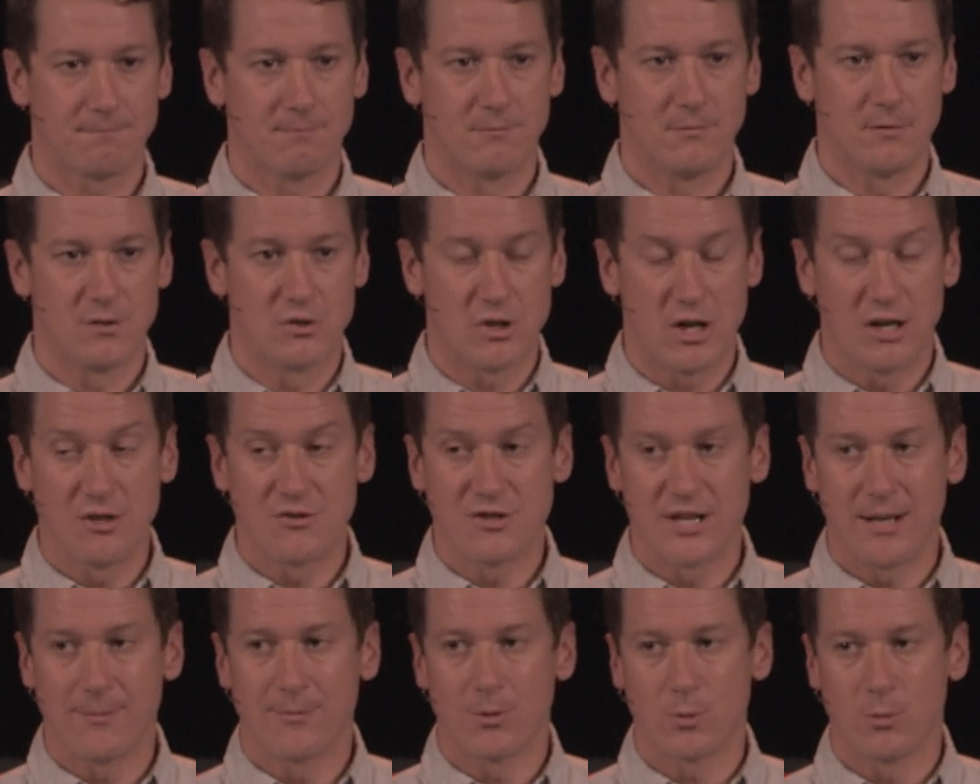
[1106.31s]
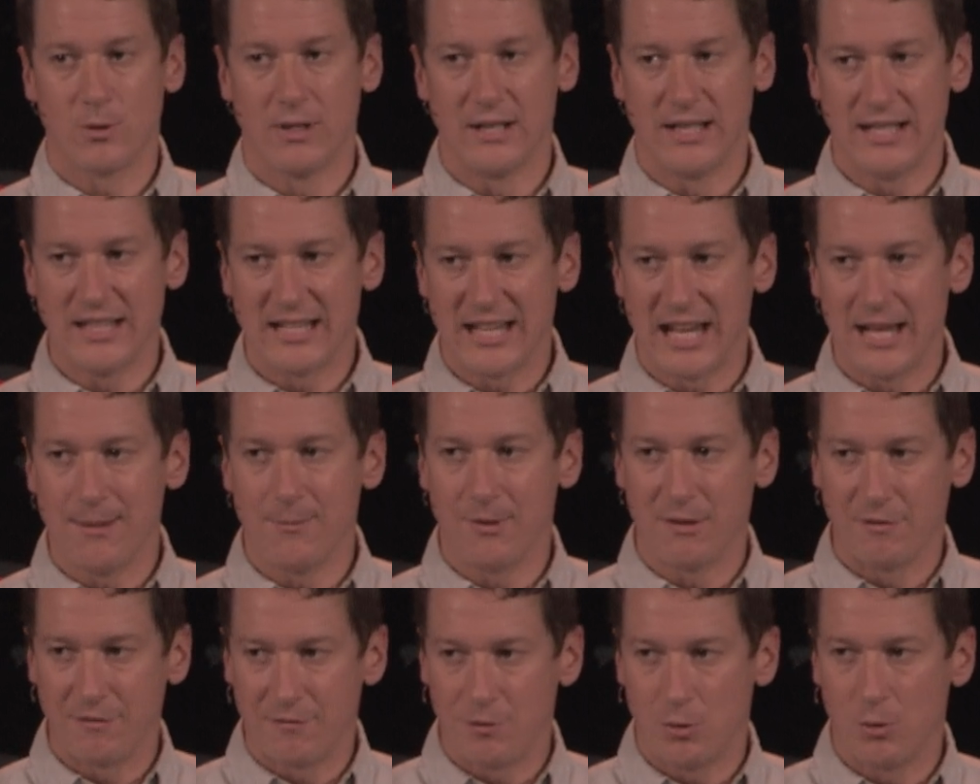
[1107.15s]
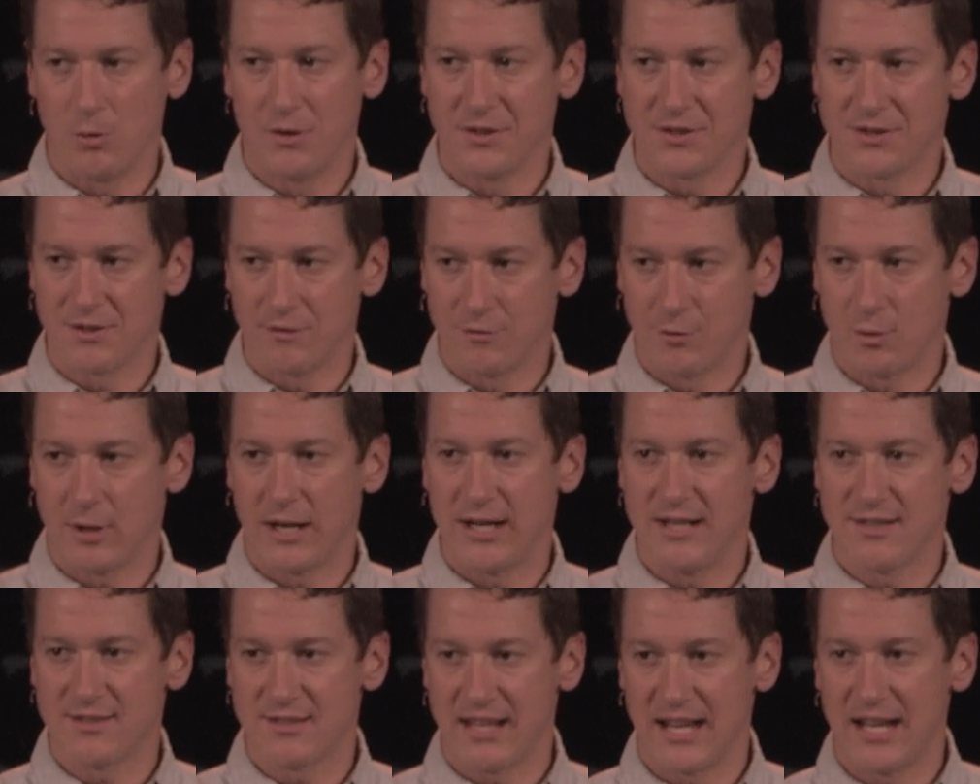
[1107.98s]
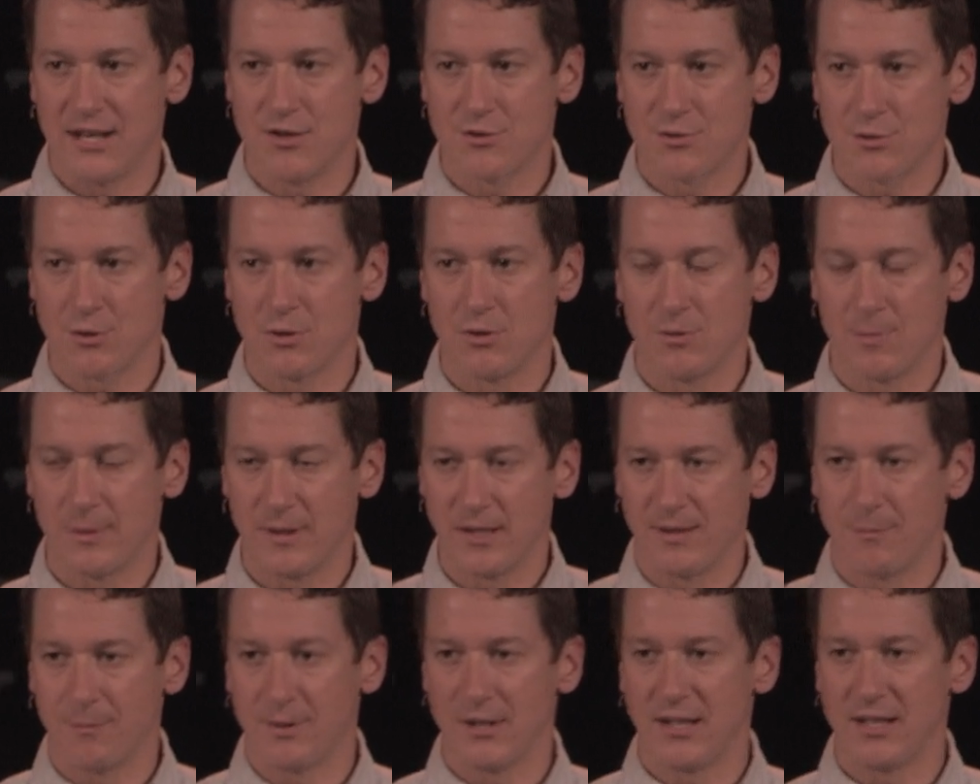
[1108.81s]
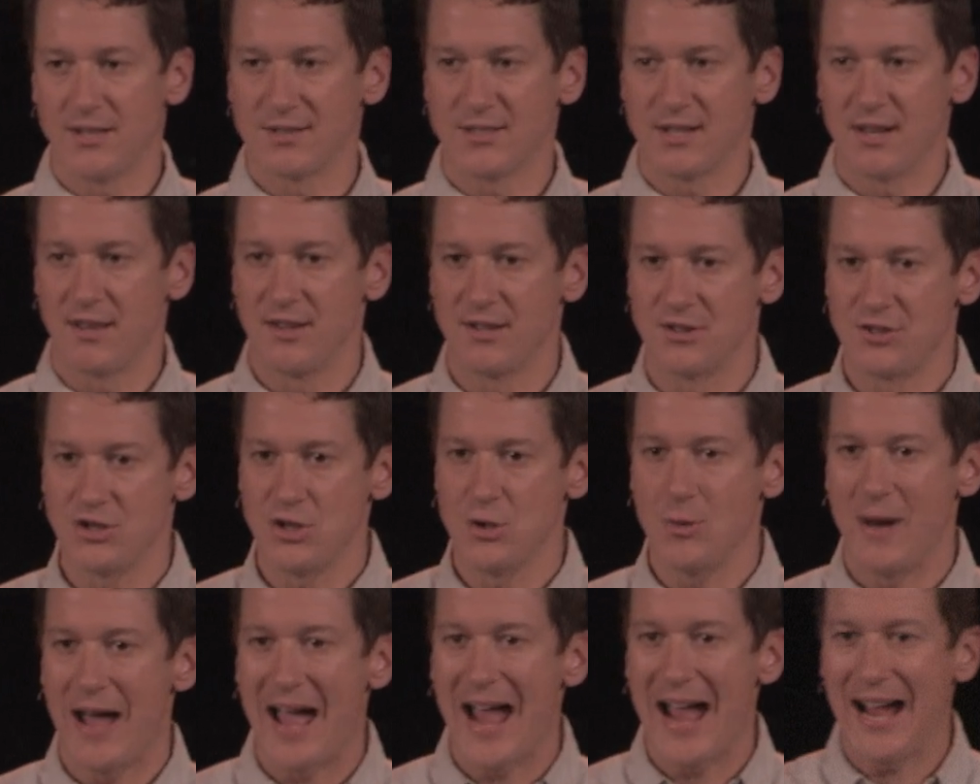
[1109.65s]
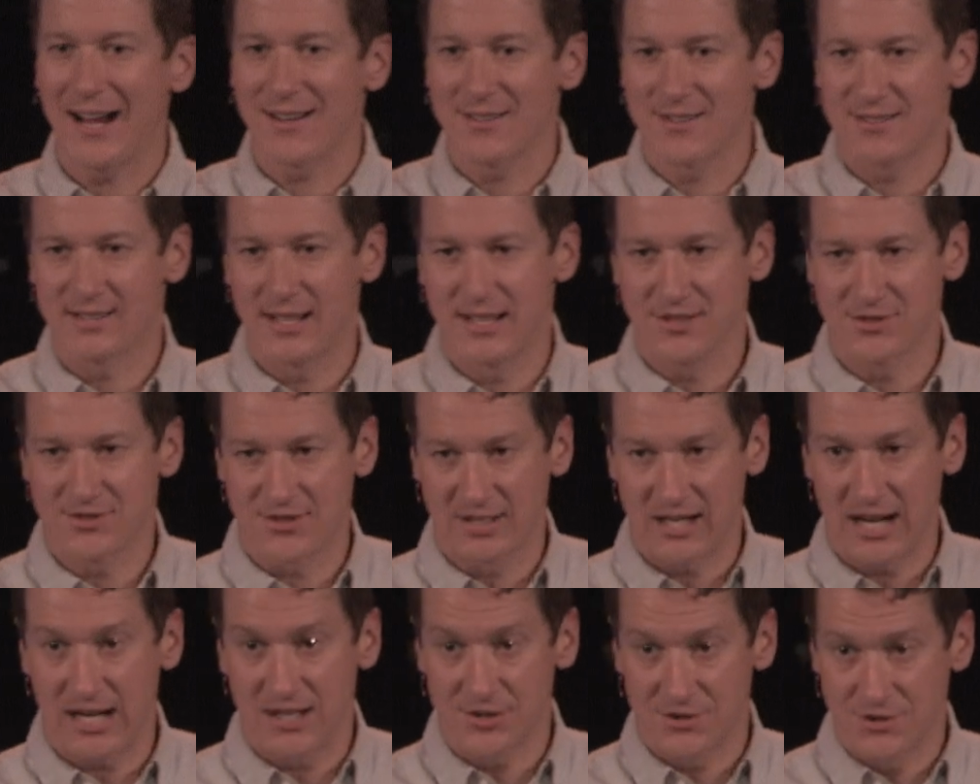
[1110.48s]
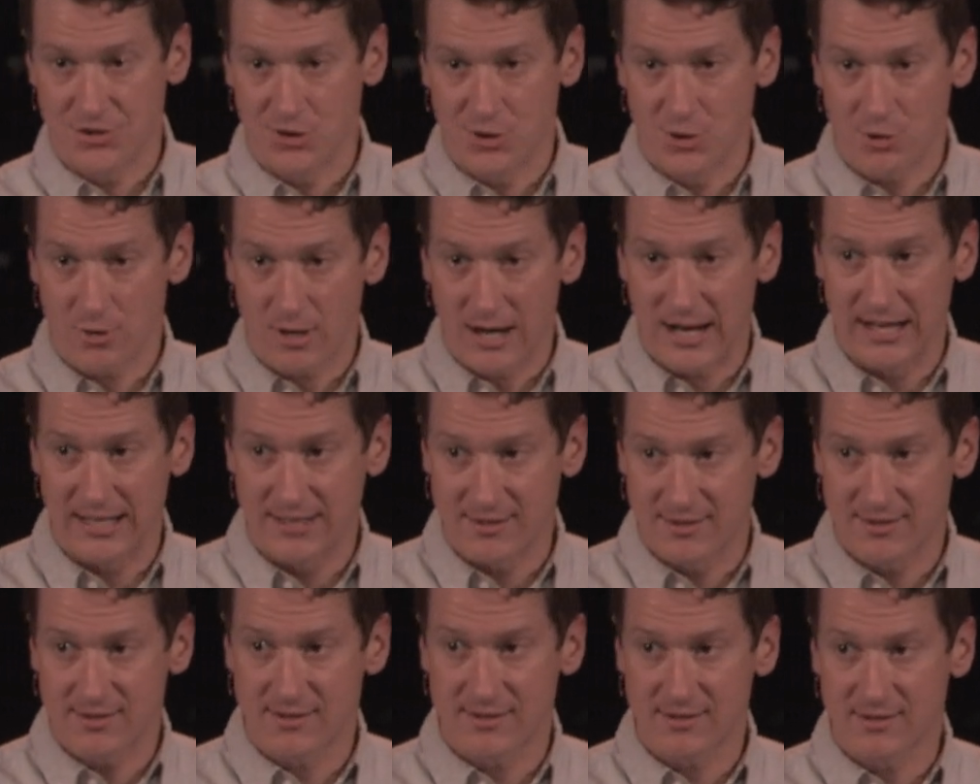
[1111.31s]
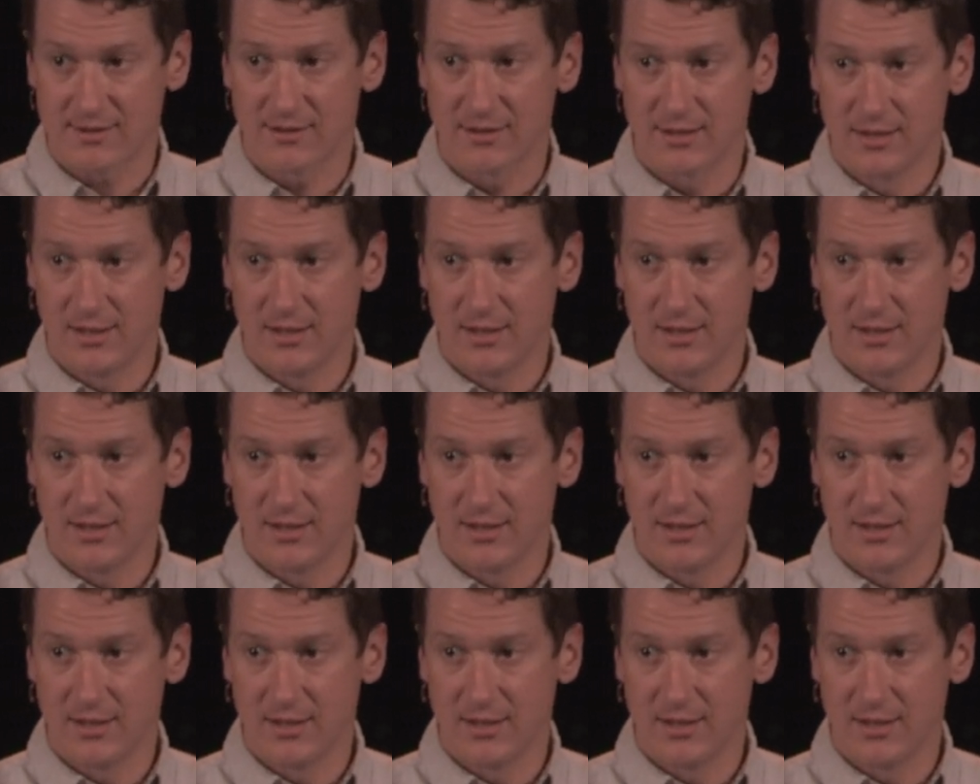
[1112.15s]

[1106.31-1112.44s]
John chapter 1. He came in the fullness of grace and truth. But, but listen to this. You access God's grace.